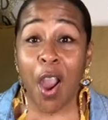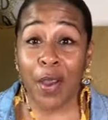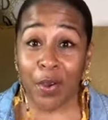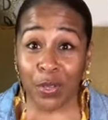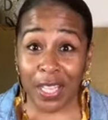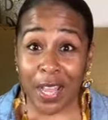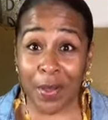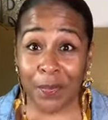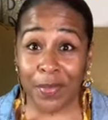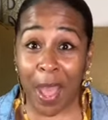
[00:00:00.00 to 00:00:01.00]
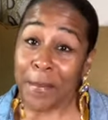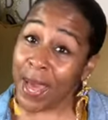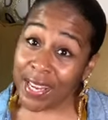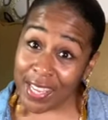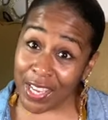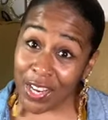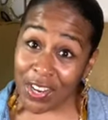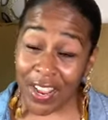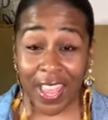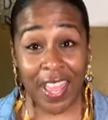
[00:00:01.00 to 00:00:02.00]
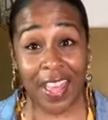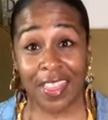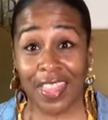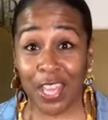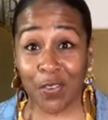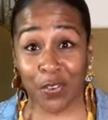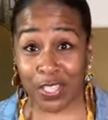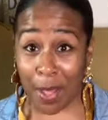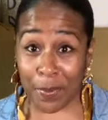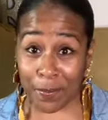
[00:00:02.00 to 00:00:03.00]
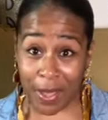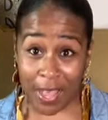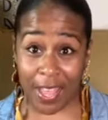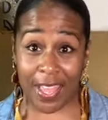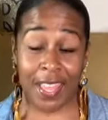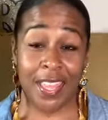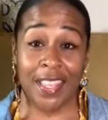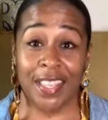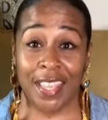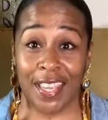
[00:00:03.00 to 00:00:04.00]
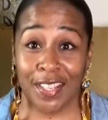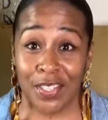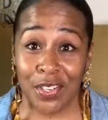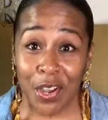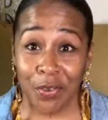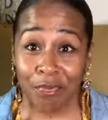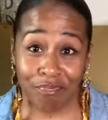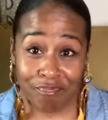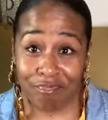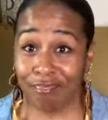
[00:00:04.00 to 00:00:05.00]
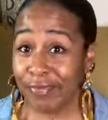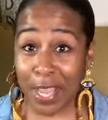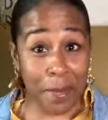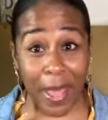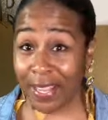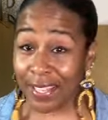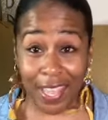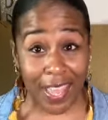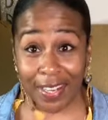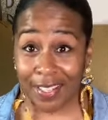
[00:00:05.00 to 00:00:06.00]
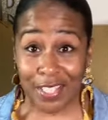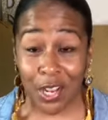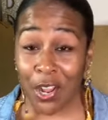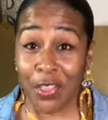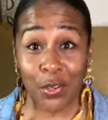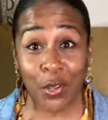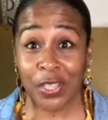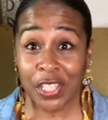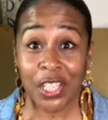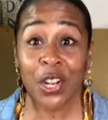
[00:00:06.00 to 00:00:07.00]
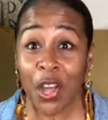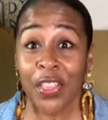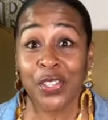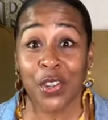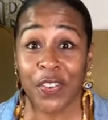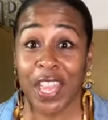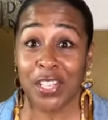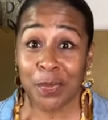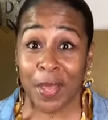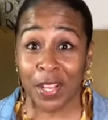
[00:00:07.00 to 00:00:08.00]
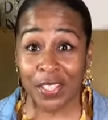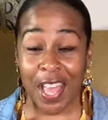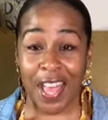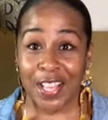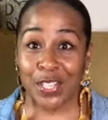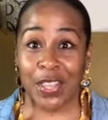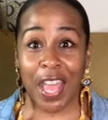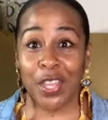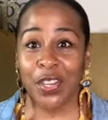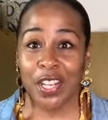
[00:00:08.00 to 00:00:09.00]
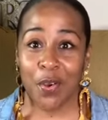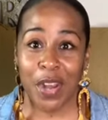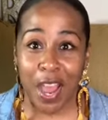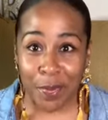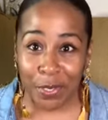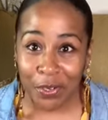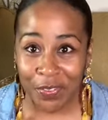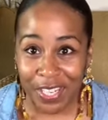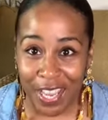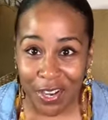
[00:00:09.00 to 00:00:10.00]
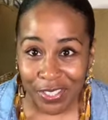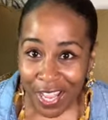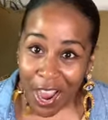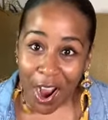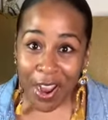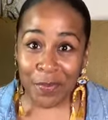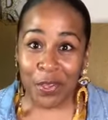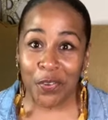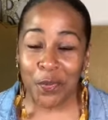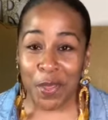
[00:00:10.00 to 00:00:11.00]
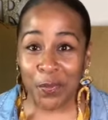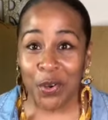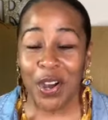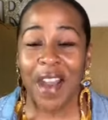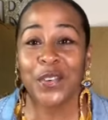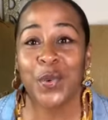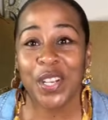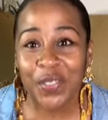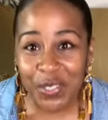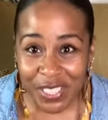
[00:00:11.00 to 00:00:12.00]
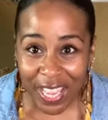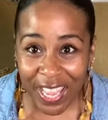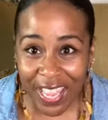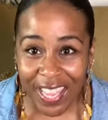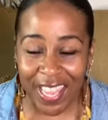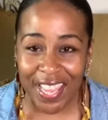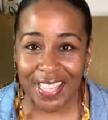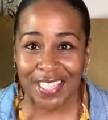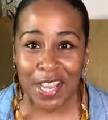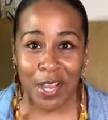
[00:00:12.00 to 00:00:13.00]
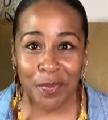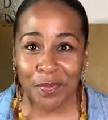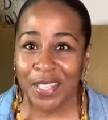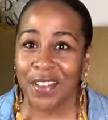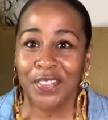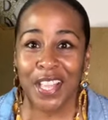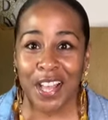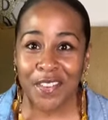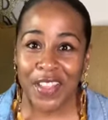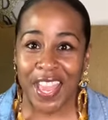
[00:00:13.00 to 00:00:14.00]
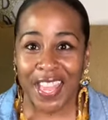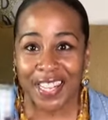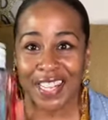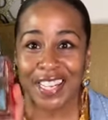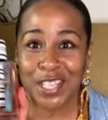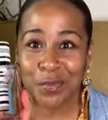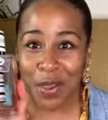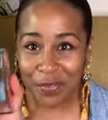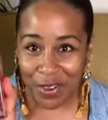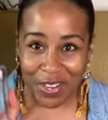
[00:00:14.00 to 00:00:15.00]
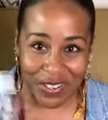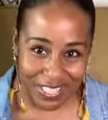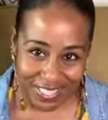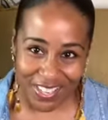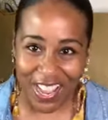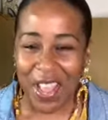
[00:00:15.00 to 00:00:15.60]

right, well, um, I'm out of here. And thank you for stopping by. And, you know, come back again. Turn on, the, turn on those notification bells so that you can know when I upload a video. All right, beautiful people, have a wonderful day and um, give love and spread fragrance. Okay,